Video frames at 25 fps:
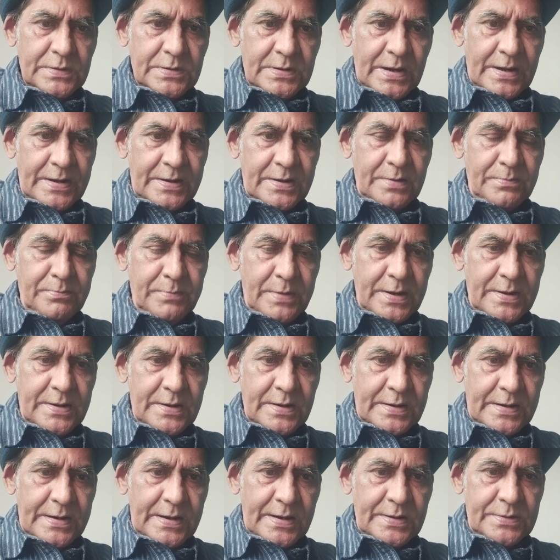I can make
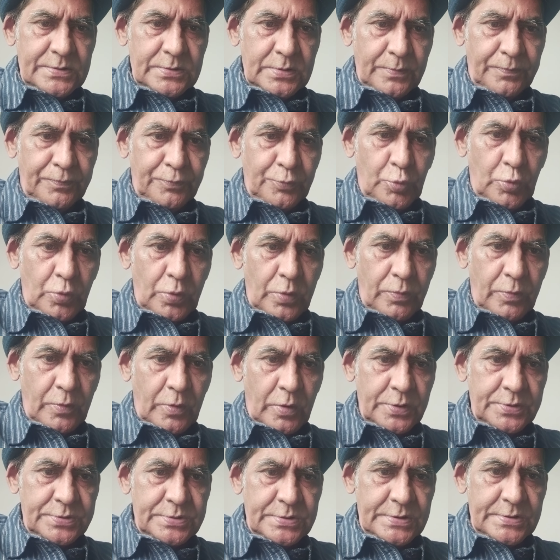a case of four
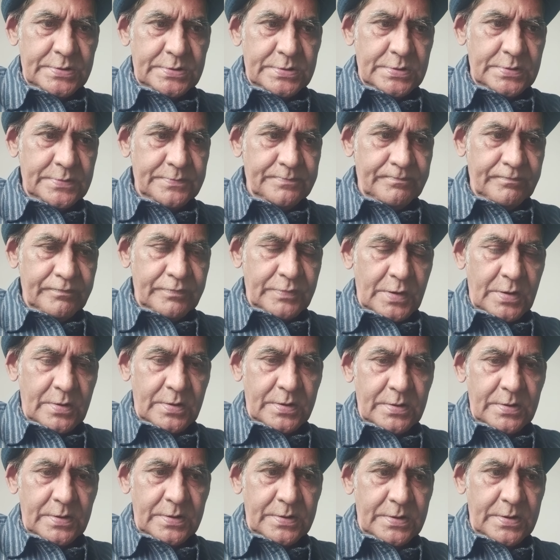horses
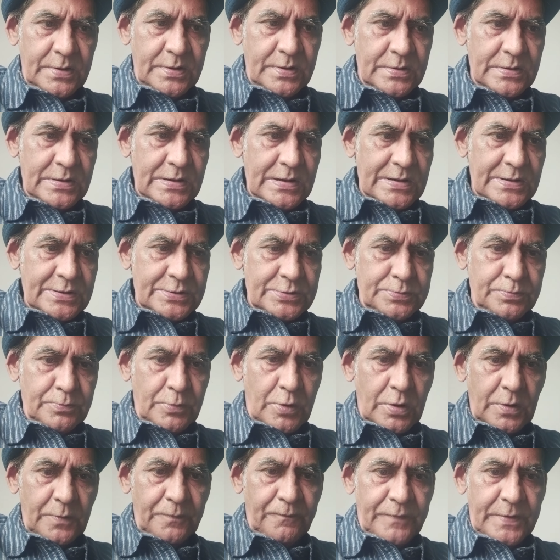in a
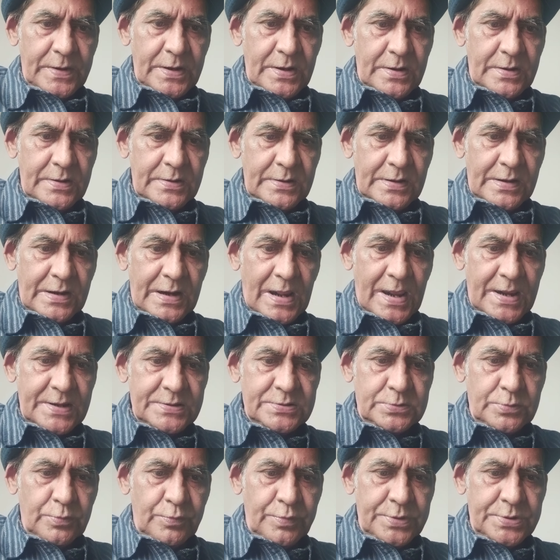small field.
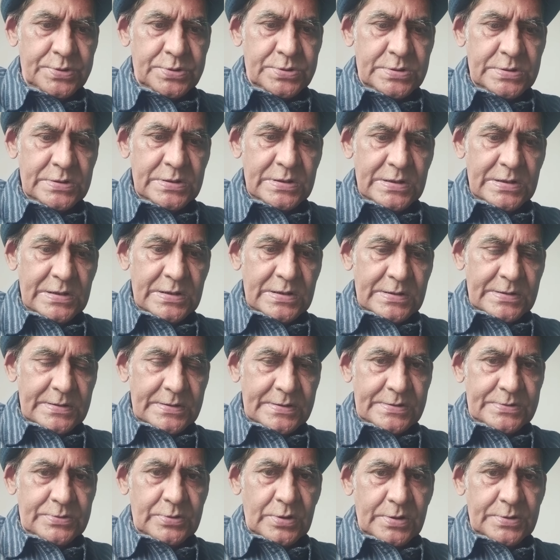Last Wish
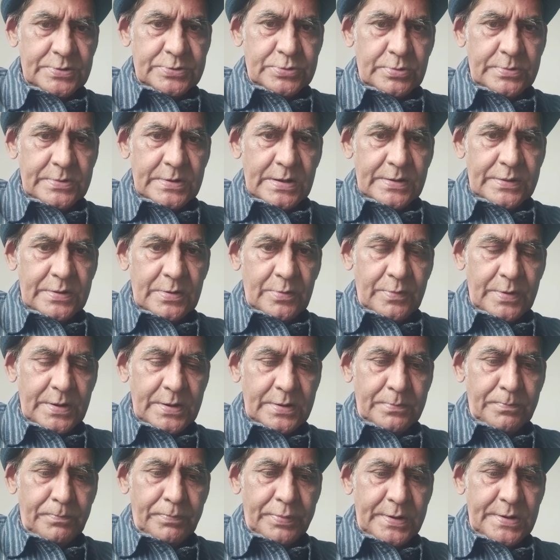is also another
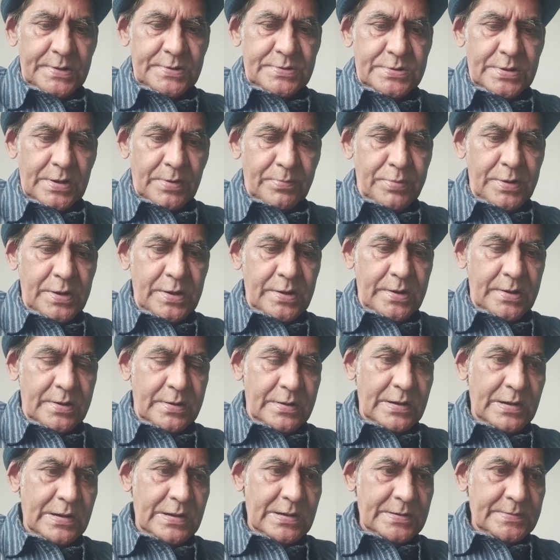one. Prince Abir,
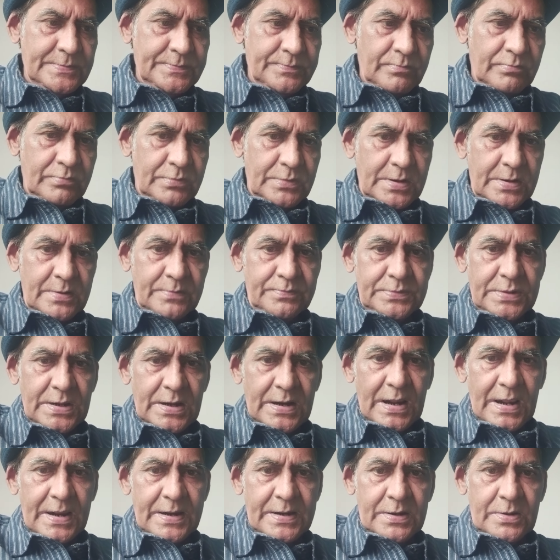if the
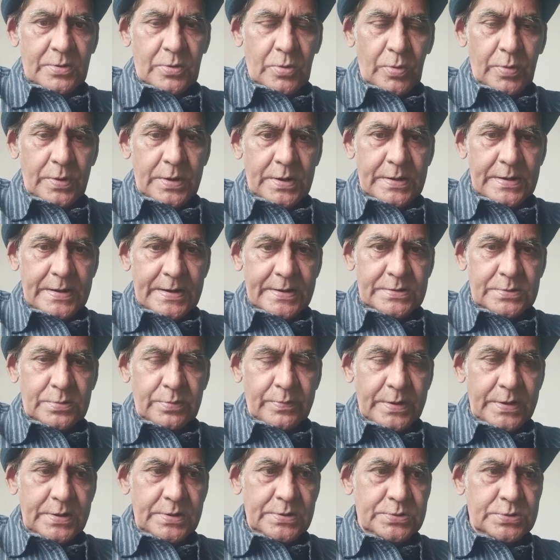like going gets
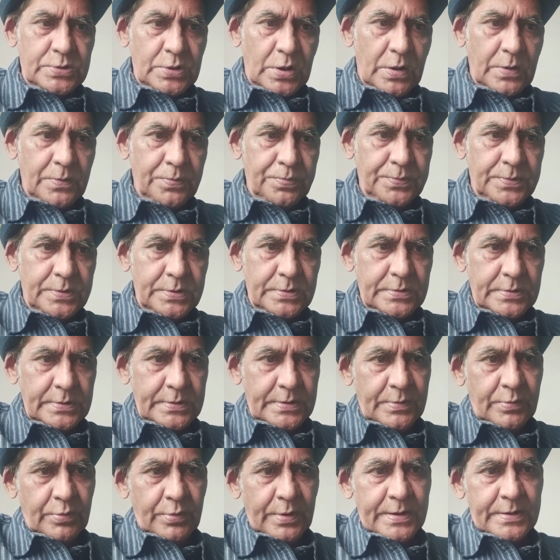very soft,
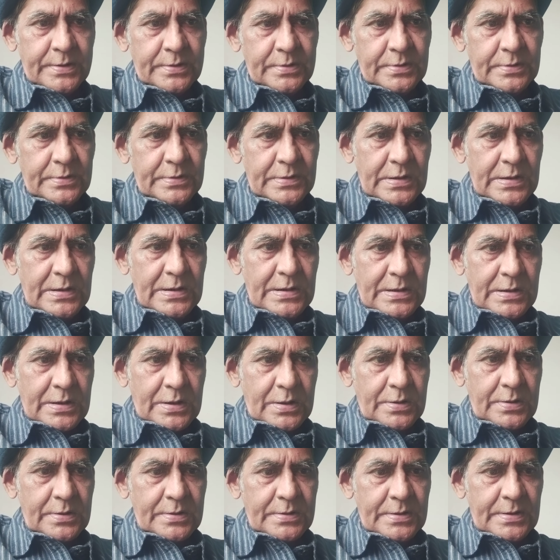he won.
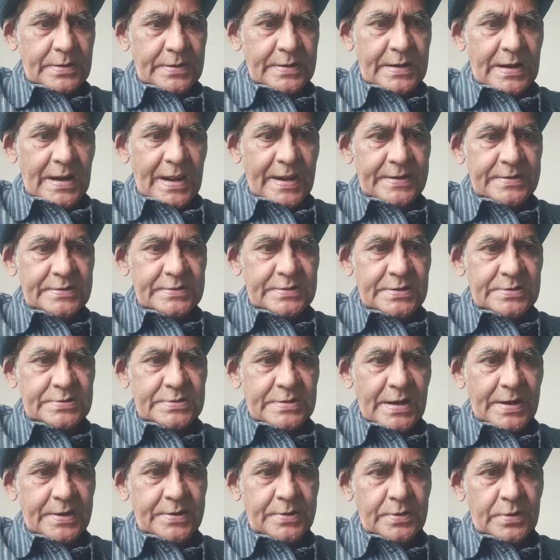He likes this
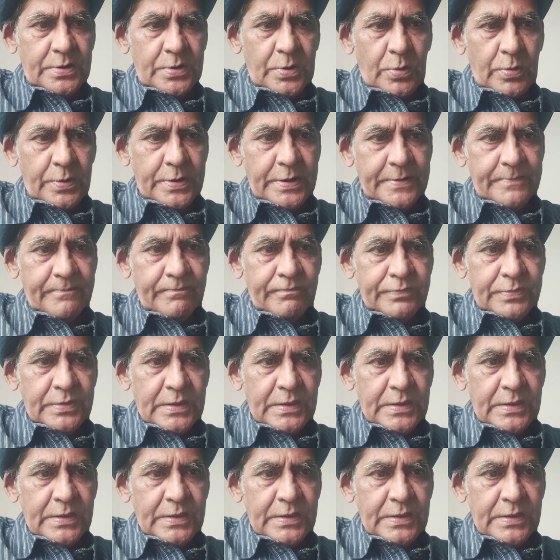kind of going.